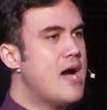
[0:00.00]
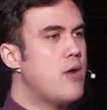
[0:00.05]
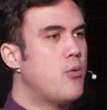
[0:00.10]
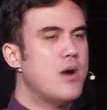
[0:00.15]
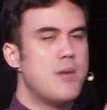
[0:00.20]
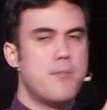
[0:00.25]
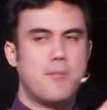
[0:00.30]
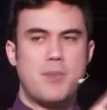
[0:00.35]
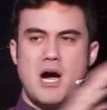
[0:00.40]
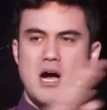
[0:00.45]

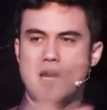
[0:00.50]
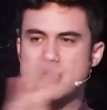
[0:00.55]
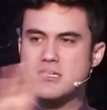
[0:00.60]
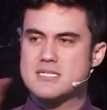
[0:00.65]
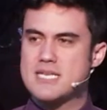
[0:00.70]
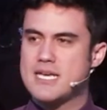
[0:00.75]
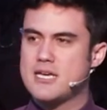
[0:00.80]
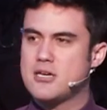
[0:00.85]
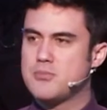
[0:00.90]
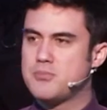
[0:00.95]
what box
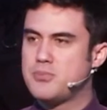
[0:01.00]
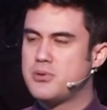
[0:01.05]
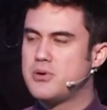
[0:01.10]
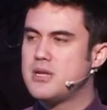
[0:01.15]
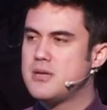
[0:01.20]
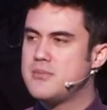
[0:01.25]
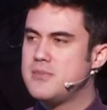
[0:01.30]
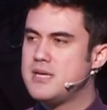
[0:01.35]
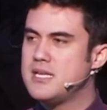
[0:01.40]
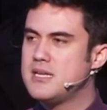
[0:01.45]
they could put
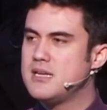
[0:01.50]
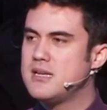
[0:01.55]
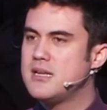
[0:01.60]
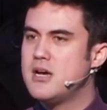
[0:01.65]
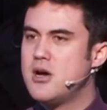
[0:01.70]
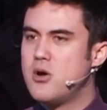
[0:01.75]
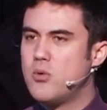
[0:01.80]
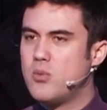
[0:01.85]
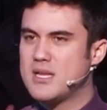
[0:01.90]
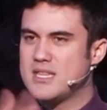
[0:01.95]
him in,
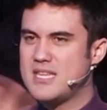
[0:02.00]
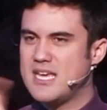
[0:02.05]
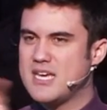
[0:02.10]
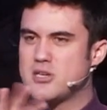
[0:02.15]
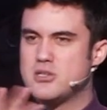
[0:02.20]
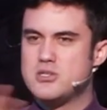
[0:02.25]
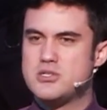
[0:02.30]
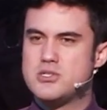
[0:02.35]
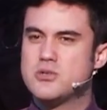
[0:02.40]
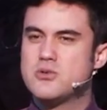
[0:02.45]
what they
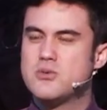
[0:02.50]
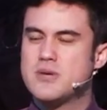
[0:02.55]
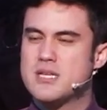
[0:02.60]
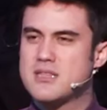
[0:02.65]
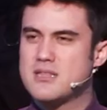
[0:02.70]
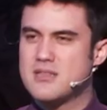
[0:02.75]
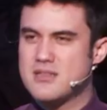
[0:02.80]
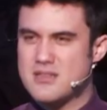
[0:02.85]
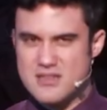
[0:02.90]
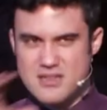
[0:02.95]
could do
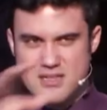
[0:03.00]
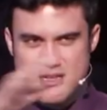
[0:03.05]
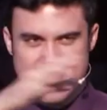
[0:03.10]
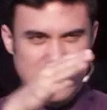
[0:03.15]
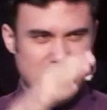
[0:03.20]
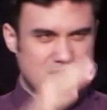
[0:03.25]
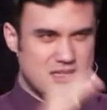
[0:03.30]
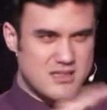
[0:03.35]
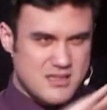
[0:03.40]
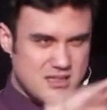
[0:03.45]
with
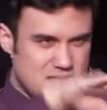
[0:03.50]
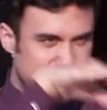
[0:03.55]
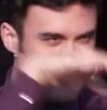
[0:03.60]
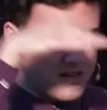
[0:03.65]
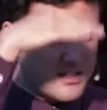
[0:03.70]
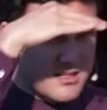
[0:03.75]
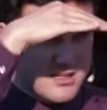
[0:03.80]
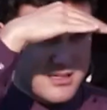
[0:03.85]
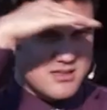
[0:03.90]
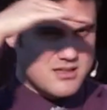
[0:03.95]

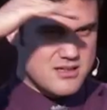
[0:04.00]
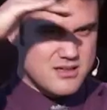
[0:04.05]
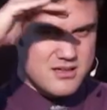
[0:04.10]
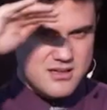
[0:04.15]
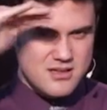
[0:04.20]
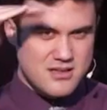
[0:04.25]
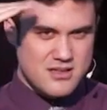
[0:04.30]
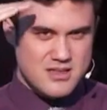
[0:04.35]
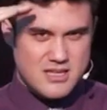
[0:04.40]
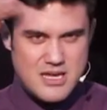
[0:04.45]

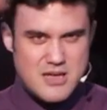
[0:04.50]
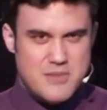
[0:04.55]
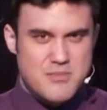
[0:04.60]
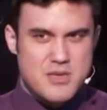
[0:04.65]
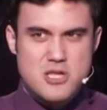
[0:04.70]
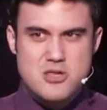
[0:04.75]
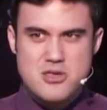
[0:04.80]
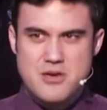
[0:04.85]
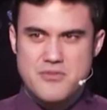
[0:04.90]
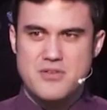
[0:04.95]
the
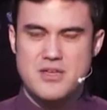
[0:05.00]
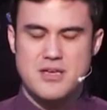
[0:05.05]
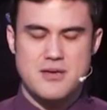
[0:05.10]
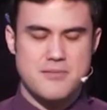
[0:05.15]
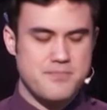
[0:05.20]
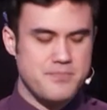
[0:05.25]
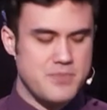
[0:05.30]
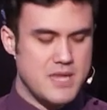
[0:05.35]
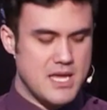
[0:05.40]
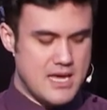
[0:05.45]
image of
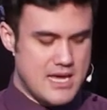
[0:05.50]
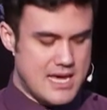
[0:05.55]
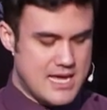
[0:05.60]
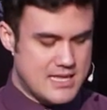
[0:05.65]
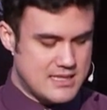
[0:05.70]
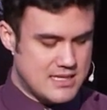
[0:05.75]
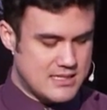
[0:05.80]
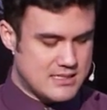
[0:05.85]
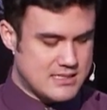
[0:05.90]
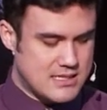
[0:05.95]
him.
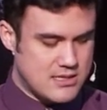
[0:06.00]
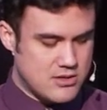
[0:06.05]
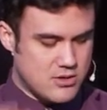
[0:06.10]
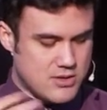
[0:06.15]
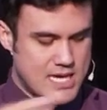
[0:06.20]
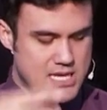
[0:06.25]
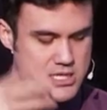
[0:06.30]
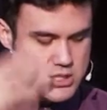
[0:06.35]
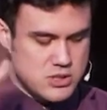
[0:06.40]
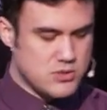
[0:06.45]
And they said,
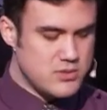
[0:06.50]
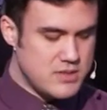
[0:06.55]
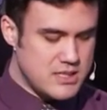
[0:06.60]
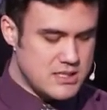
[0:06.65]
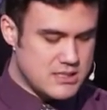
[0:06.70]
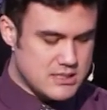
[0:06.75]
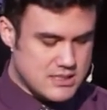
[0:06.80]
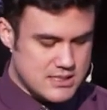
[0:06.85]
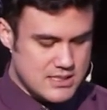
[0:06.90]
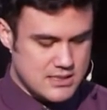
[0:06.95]
okay, do
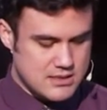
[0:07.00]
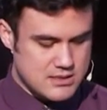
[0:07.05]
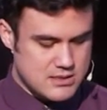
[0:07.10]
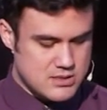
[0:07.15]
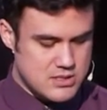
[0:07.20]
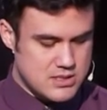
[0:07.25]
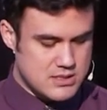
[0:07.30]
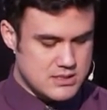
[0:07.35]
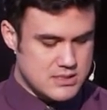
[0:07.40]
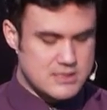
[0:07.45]
these things,
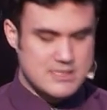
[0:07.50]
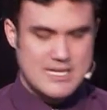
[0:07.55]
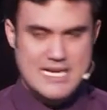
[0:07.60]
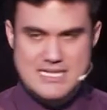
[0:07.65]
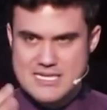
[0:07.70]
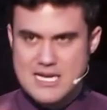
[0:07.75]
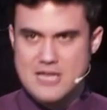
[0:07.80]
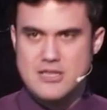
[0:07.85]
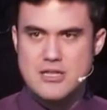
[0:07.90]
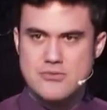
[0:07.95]
Jesus.
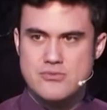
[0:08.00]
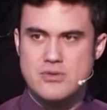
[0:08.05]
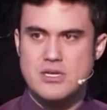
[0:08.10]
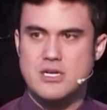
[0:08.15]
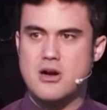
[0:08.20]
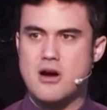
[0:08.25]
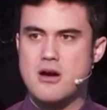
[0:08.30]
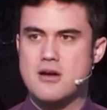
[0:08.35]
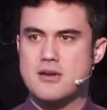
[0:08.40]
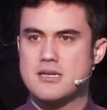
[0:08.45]
That's how they
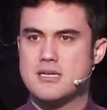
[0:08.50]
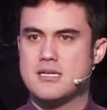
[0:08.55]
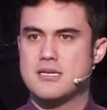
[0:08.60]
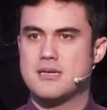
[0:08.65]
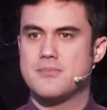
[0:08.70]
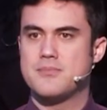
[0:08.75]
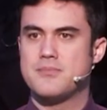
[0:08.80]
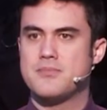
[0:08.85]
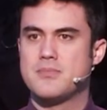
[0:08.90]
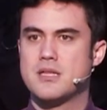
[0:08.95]
regarded
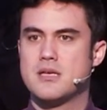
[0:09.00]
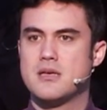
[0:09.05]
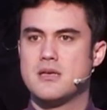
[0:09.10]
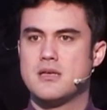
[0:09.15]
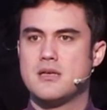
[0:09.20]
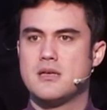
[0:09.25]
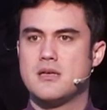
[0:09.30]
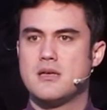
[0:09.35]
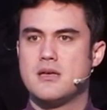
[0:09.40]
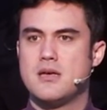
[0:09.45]
him.
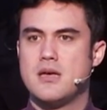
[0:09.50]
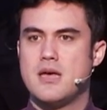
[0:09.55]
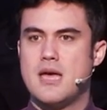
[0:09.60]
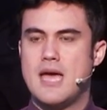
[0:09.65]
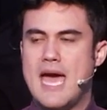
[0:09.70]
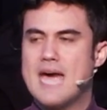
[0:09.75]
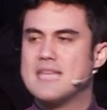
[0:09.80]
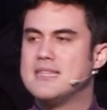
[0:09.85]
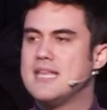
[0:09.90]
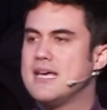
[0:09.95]

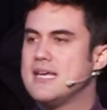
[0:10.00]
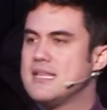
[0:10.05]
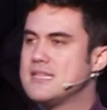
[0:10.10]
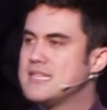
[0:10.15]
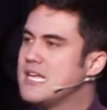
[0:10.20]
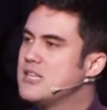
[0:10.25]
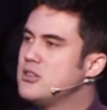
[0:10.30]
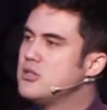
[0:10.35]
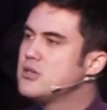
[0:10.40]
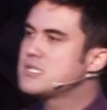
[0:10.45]
And
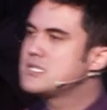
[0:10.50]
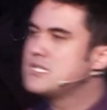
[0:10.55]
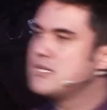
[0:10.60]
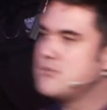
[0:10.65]
they looked